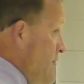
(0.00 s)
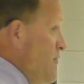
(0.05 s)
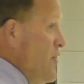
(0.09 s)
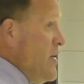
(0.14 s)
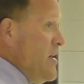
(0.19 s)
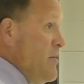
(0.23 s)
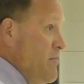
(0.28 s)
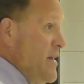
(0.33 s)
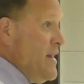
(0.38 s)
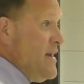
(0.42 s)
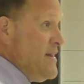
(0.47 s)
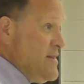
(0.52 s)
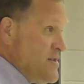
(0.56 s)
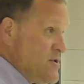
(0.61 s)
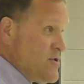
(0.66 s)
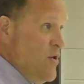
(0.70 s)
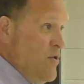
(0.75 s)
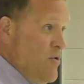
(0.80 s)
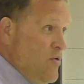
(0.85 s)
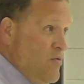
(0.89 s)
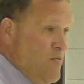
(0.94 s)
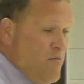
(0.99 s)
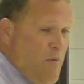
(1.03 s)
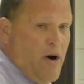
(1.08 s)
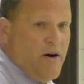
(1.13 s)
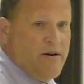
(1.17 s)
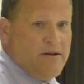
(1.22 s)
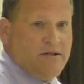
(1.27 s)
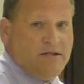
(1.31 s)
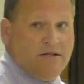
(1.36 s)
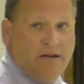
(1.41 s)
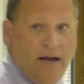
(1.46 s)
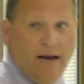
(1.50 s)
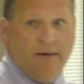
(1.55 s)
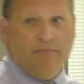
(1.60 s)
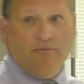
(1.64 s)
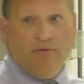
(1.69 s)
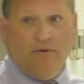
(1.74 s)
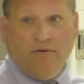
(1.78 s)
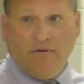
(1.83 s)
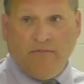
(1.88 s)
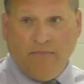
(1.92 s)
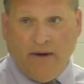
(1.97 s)
if we'd have been in school March,
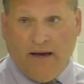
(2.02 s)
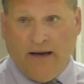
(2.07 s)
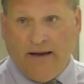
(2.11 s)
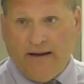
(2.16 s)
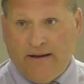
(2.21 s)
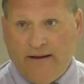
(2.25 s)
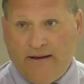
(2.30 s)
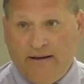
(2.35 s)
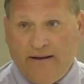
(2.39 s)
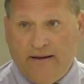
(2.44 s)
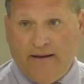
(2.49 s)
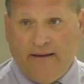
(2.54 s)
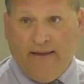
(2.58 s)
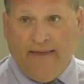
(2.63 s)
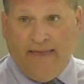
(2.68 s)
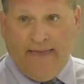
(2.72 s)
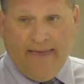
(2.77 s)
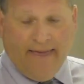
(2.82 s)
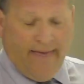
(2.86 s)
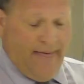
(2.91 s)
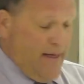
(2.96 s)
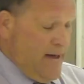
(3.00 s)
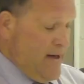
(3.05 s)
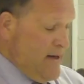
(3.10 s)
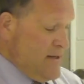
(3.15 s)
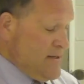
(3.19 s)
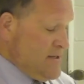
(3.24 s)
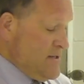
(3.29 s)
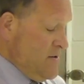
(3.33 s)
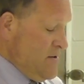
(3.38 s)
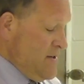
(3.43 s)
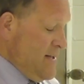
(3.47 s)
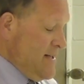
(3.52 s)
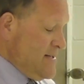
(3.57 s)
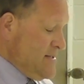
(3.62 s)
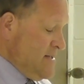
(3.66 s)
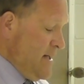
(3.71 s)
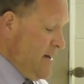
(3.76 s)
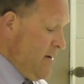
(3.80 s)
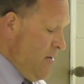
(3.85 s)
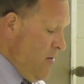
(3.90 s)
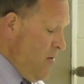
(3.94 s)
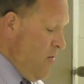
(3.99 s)
April, and May. So that's
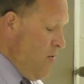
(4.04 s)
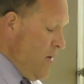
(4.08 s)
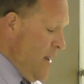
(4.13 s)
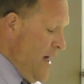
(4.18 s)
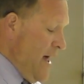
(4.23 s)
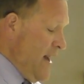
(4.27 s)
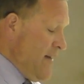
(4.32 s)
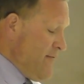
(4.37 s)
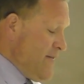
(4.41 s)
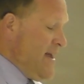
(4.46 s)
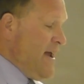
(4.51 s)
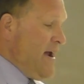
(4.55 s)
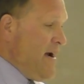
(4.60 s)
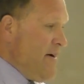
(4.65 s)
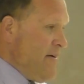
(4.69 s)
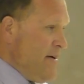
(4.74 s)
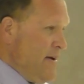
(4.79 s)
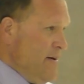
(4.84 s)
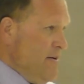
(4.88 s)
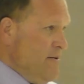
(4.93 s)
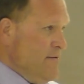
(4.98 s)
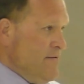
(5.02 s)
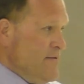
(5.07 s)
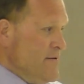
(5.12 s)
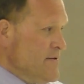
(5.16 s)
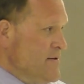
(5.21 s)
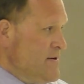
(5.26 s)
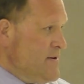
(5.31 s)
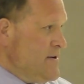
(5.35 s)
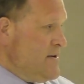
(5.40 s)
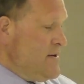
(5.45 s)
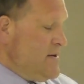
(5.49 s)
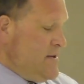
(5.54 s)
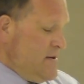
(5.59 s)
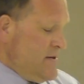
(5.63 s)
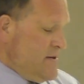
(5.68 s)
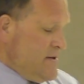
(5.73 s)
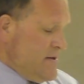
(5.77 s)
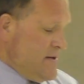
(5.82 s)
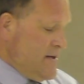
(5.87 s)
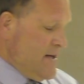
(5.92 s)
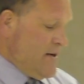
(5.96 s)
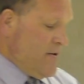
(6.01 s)
not a whole lot of carryover
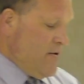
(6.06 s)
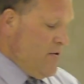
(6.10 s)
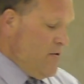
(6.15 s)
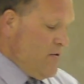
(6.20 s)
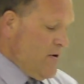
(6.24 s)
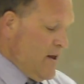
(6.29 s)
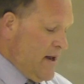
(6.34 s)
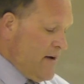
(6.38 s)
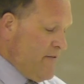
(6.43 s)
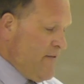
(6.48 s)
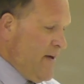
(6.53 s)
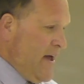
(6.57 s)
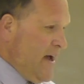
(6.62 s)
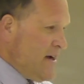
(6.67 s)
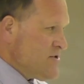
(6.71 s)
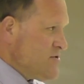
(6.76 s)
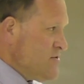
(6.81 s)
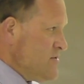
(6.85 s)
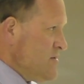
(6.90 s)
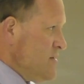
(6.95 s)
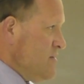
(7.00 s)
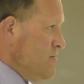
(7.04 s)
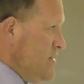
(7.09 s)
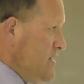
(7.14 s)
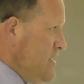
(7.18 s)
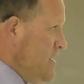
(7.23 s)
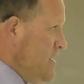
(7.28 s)
and not a whole lot of extra that we